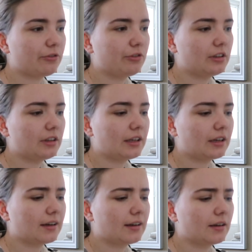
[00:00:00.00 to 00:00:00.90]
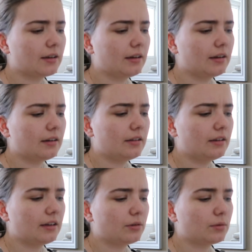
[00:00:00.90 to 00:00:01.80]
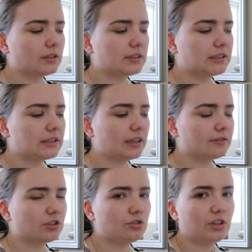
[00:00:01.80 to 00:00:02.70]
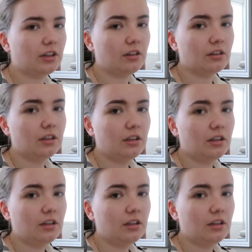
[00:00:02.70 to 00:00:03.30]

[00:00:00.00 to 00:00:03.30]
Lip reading: I feel like I don't want to have to drill